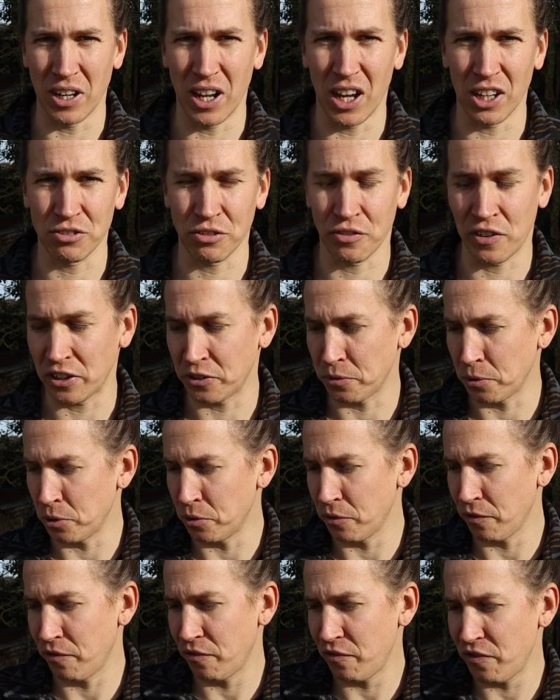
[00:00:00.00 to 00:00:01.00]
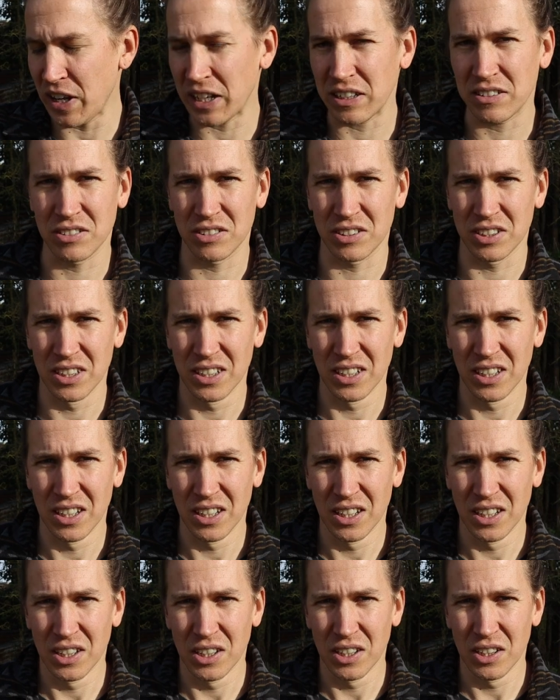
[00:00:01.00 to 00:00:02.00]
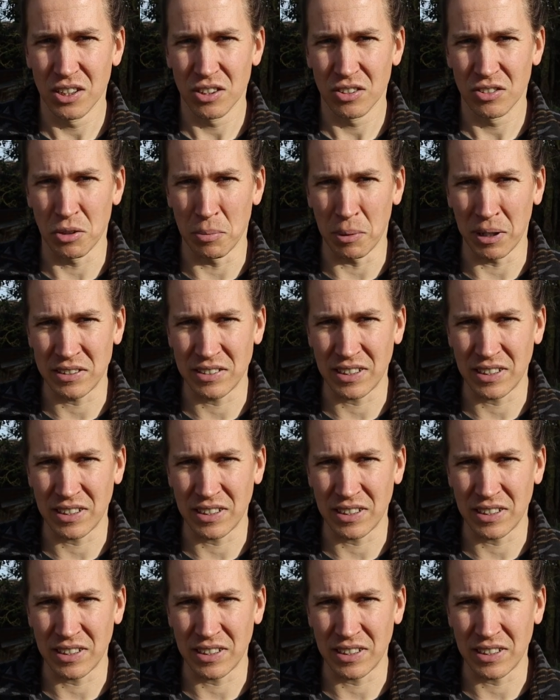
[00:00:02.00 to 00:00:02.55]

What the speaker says: the last reflection pool fixed to my